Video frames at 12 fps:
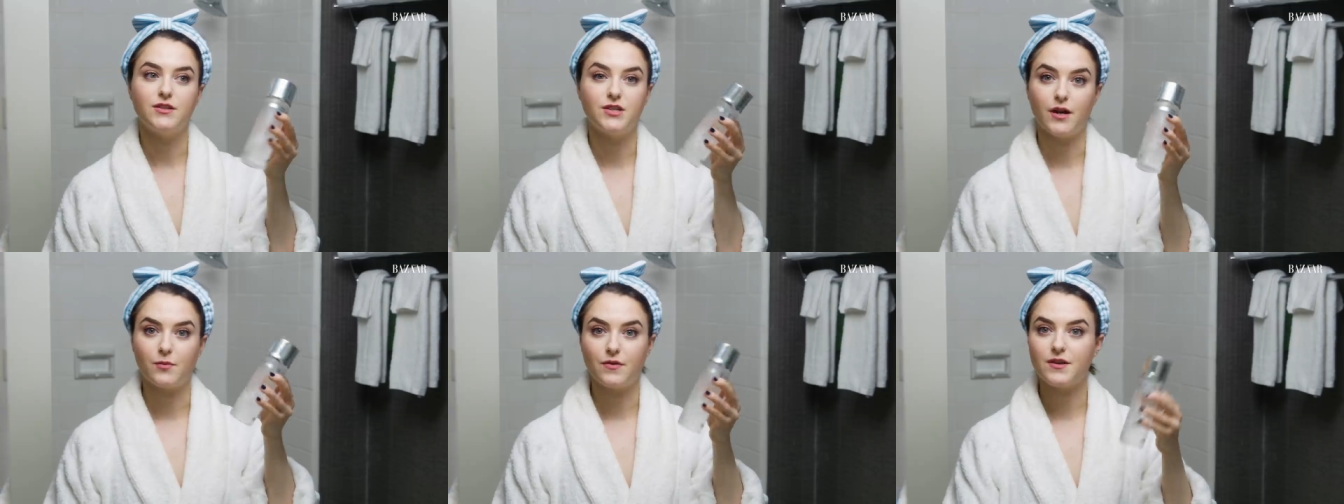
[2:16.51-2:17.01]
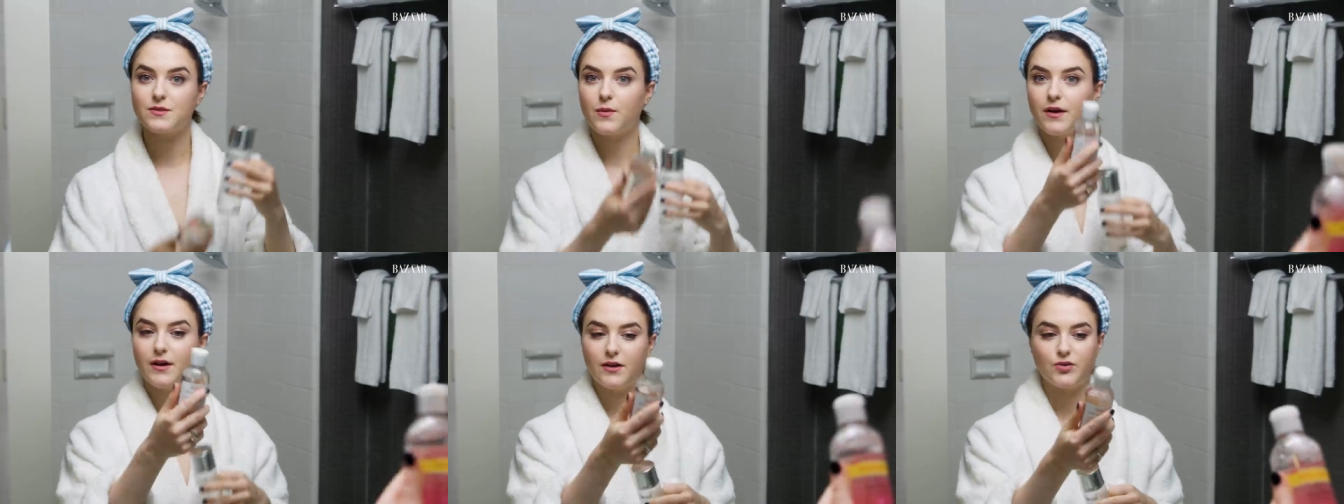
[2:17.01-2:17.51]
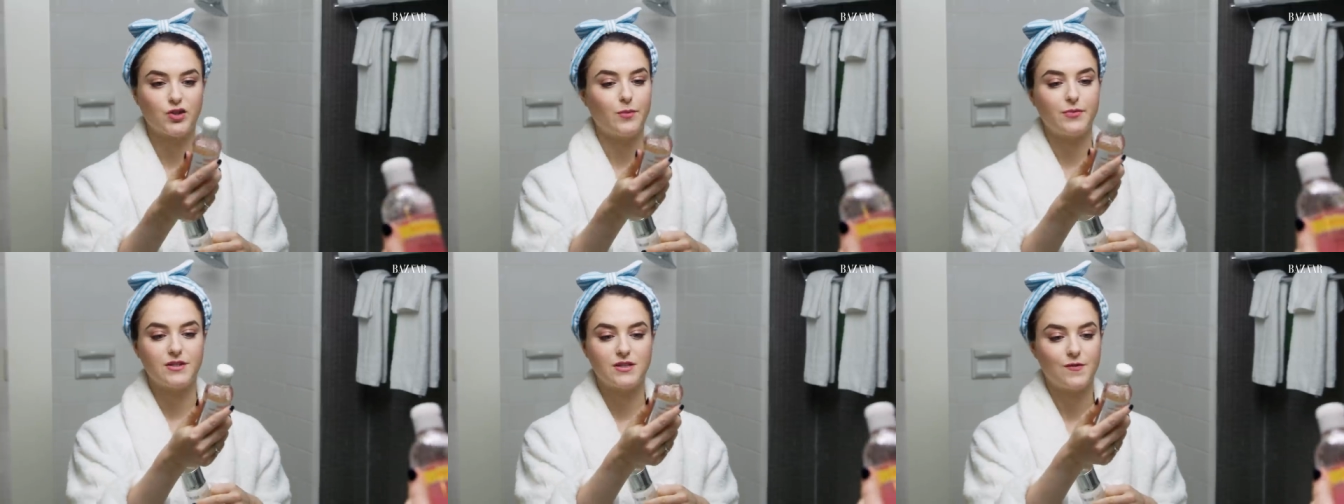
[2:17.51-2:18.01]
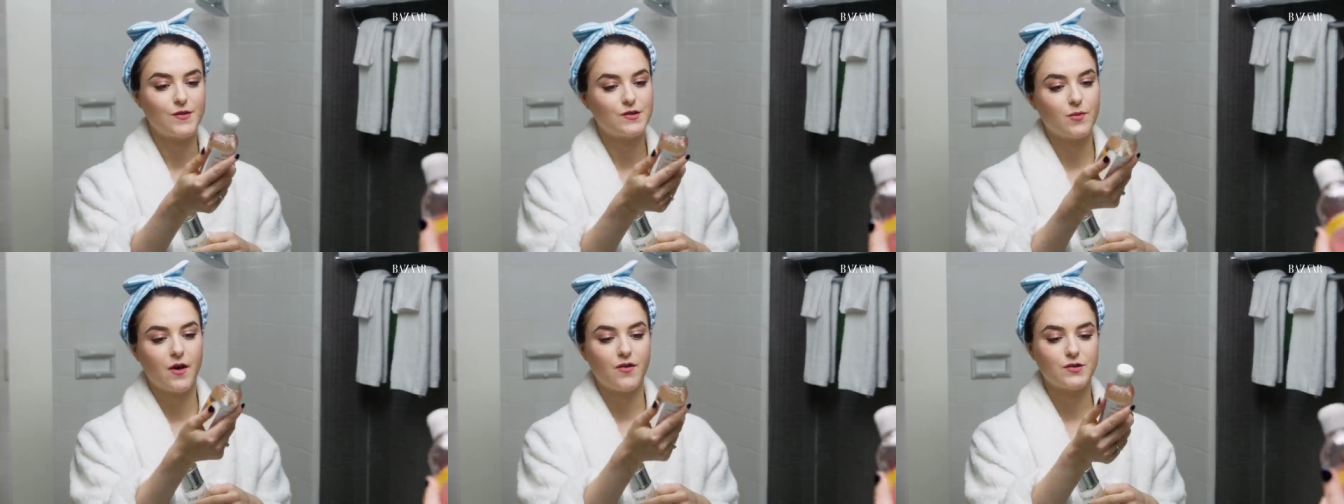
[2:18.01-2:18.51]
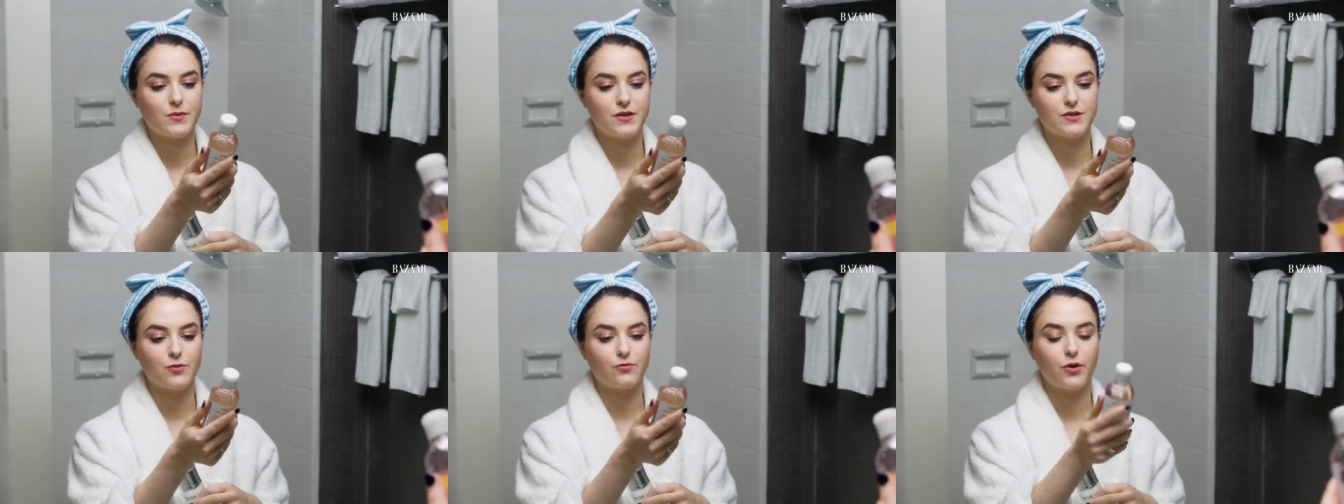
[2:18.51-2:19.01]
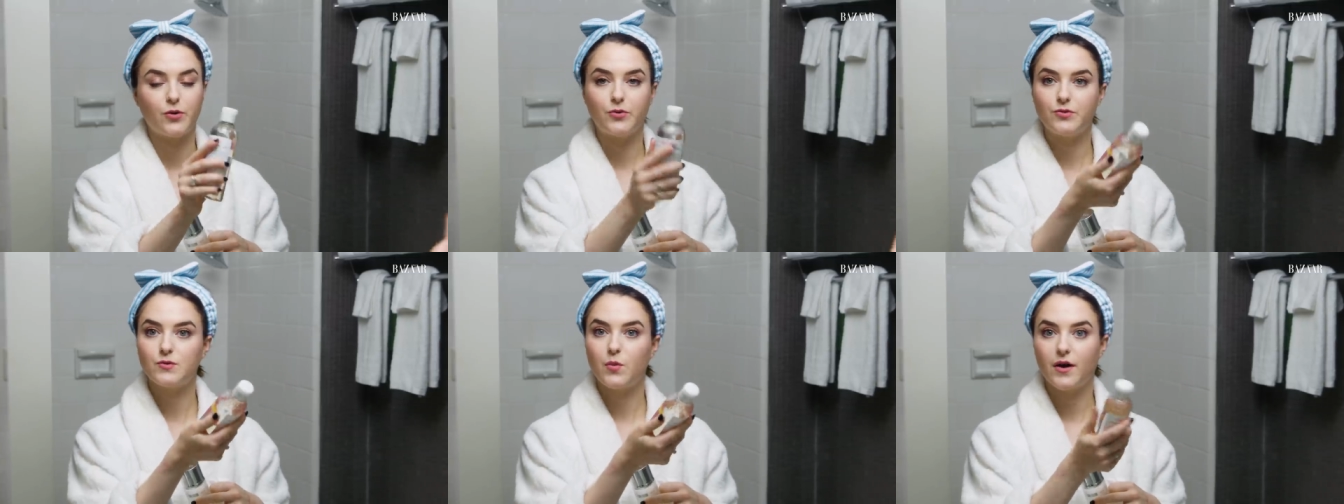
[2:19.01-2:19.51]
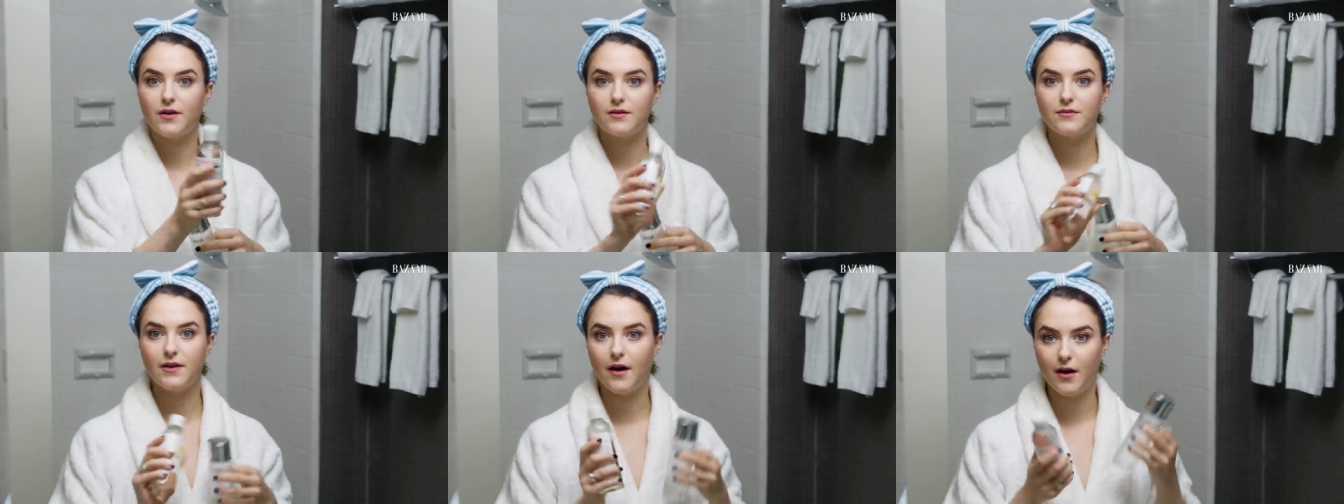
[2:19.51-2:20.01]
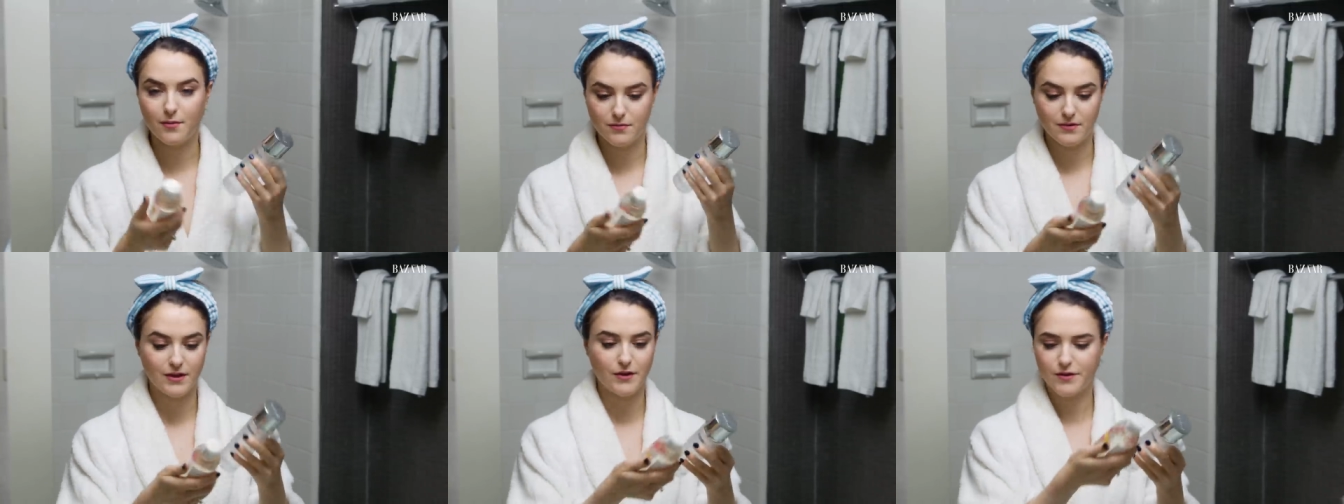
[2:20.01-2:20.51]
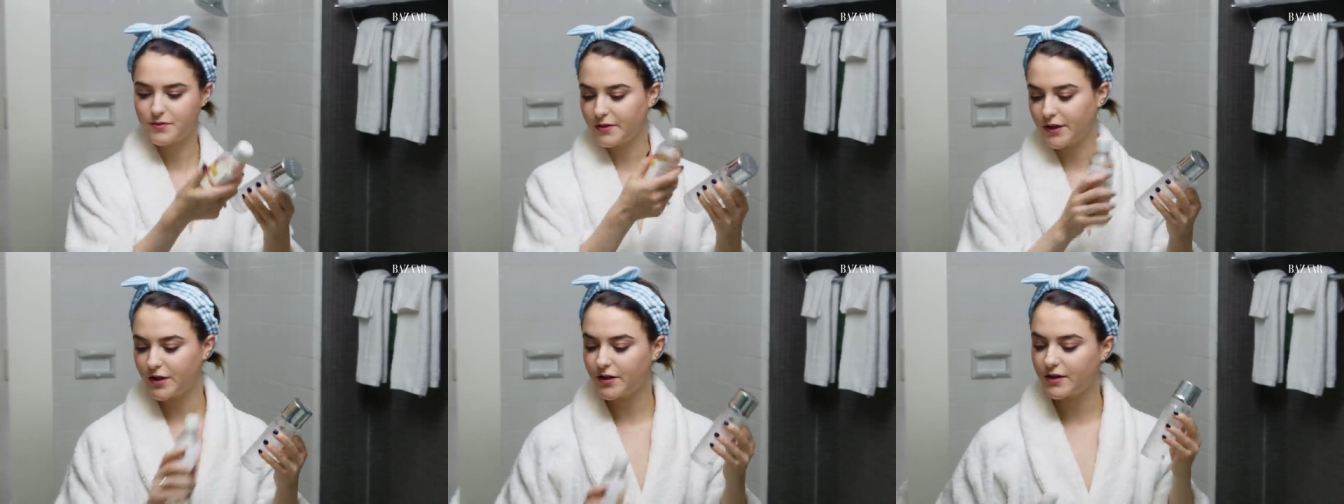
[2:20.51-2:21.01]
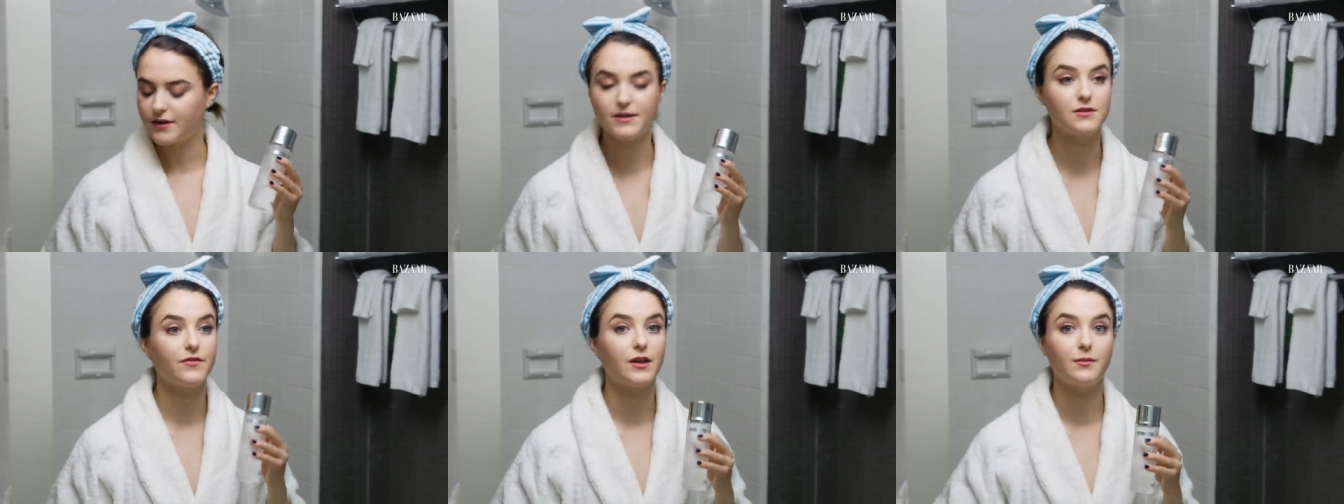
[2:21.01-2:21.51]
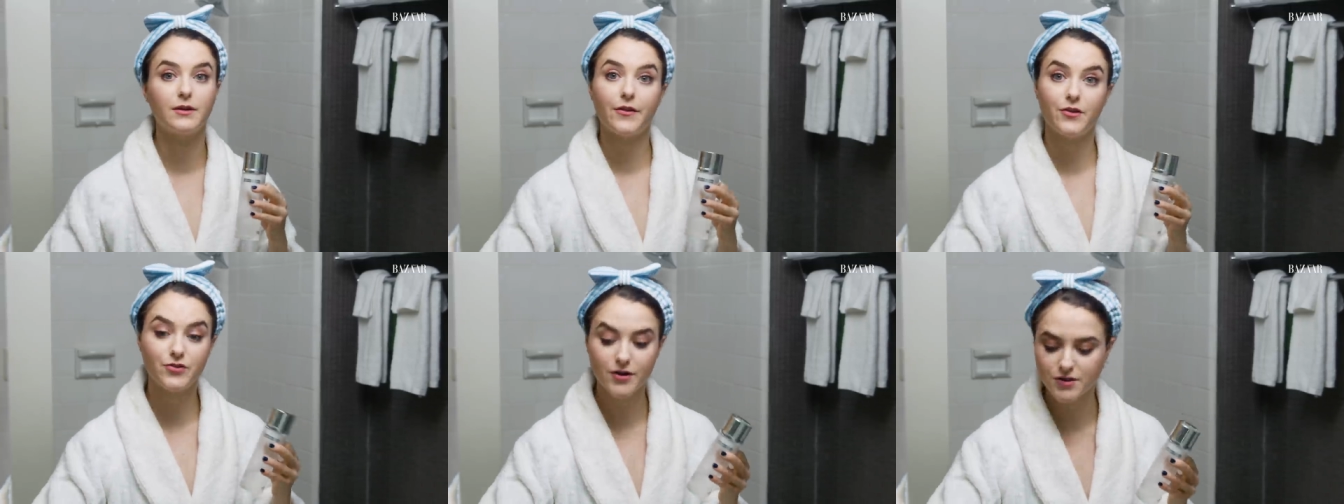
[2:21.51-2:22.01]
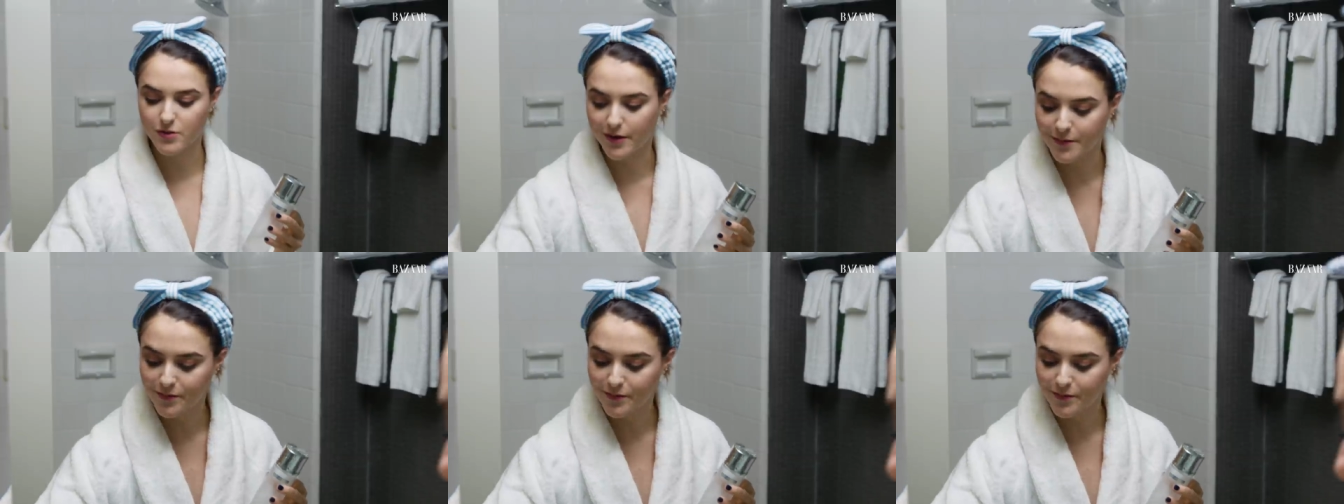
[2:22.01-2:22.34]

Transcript: done with this one, I'll jump into this one. This one is a rose one. It looks really good and it's available at the drugstore.